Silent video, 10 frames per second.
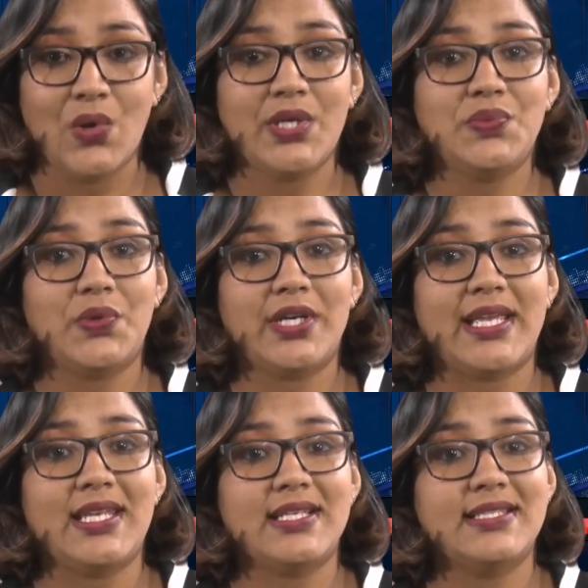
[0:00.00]
which were
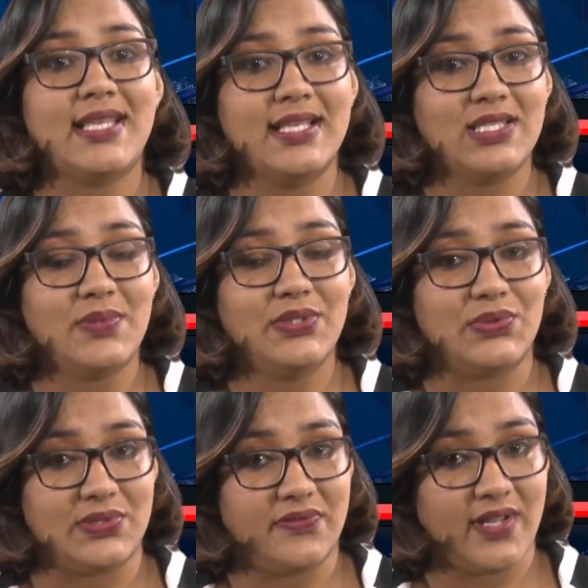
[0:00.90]
inaccessible
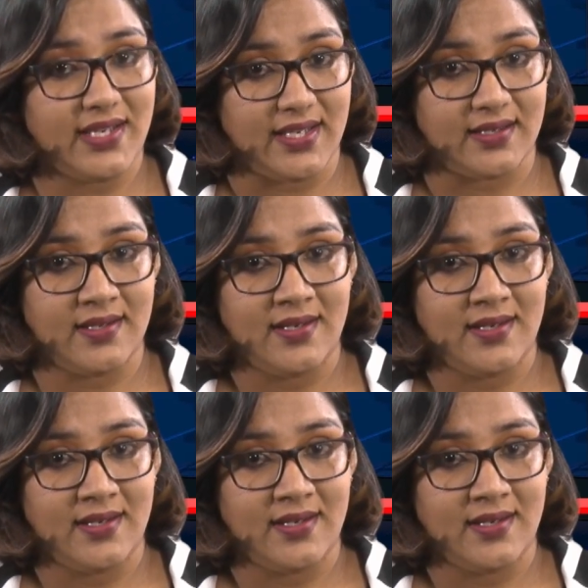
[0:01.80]
due to flooding.